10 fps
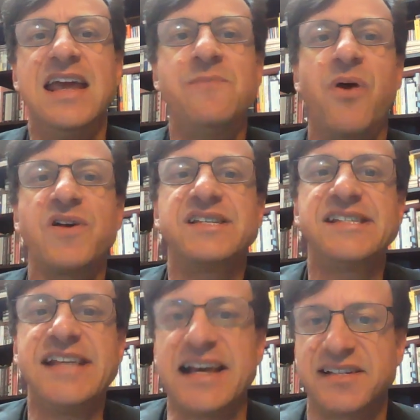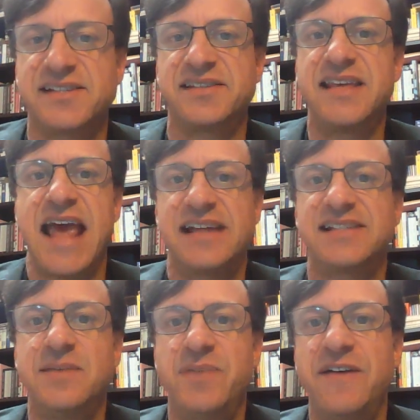In part 6, the
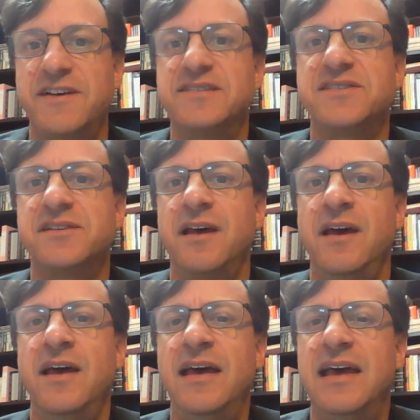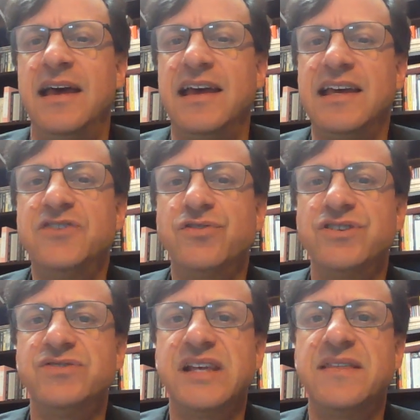essay pivots,
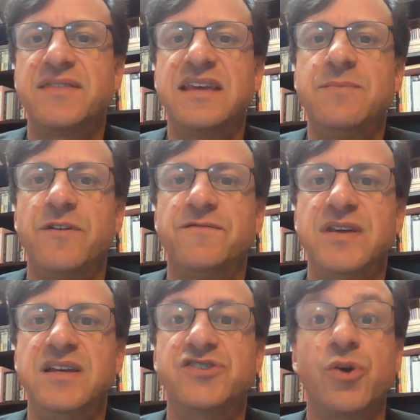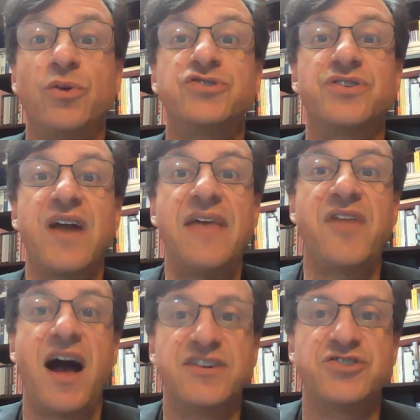introducing the theme of the soldier
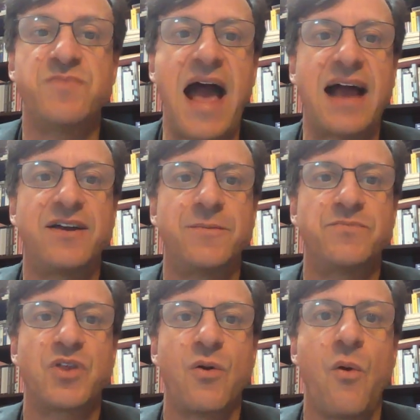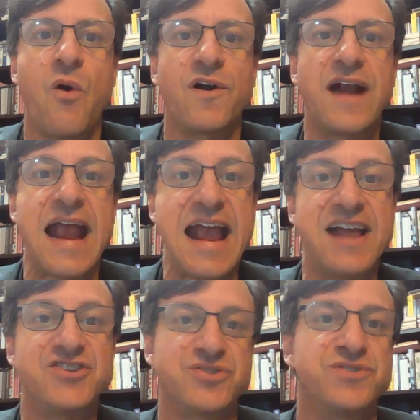and the hunchback, or
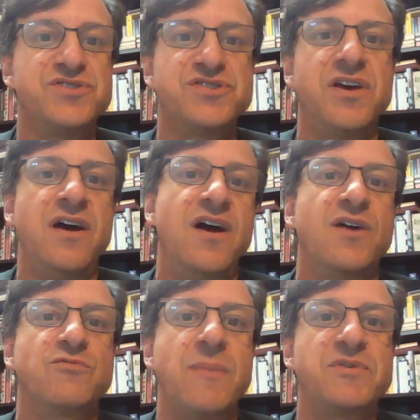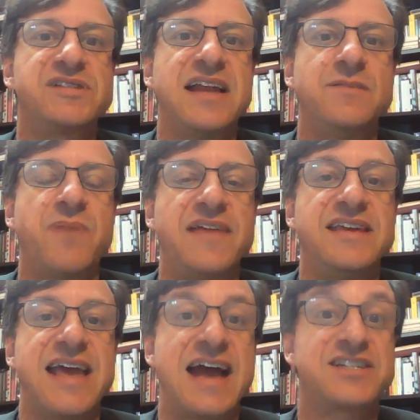answers, represented by
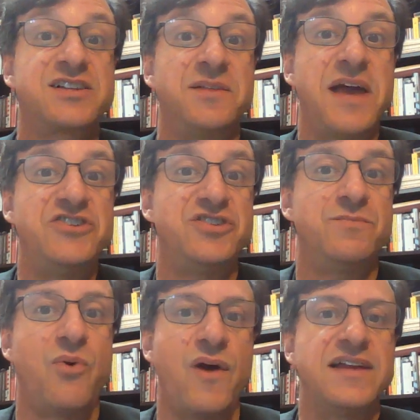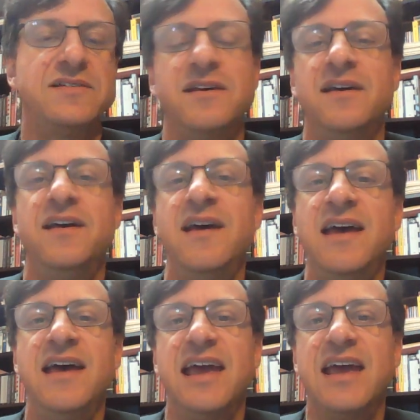the exclamation point,
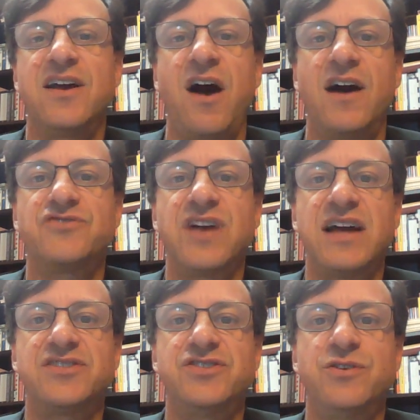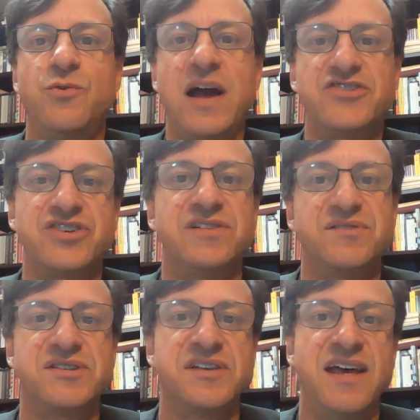in contrast to
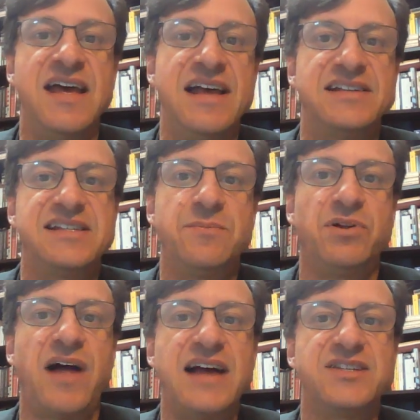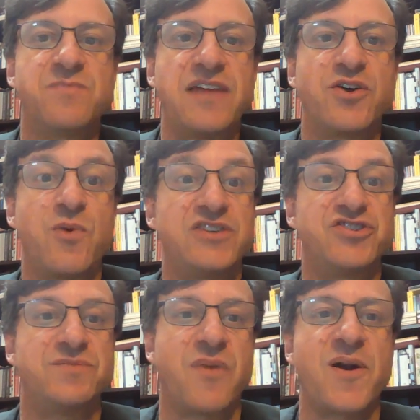questions, symbolized by the
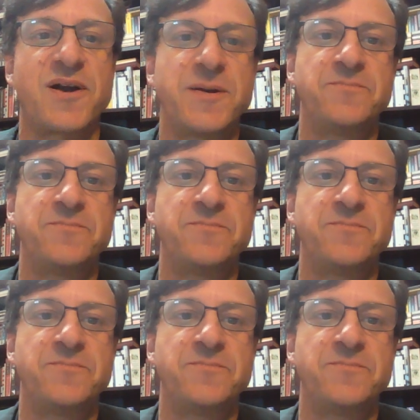question mark.